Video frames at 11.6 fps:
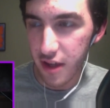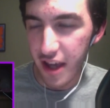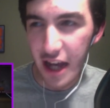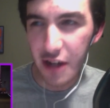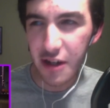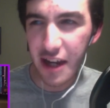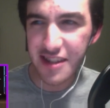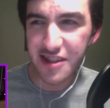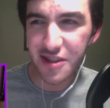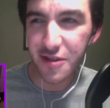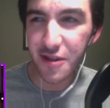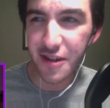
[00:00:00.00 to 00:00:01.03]
I
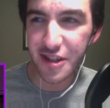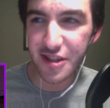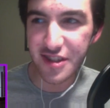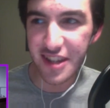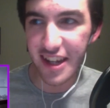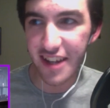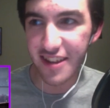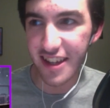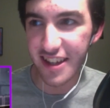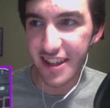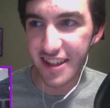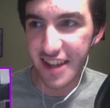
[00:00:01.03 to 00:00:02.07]
still don't understand how that
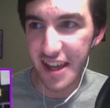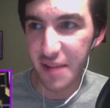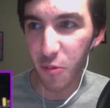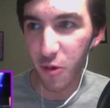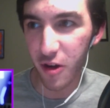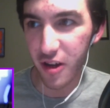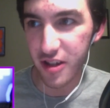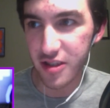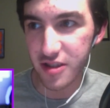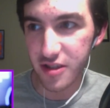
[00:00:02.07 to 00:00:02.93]
game works.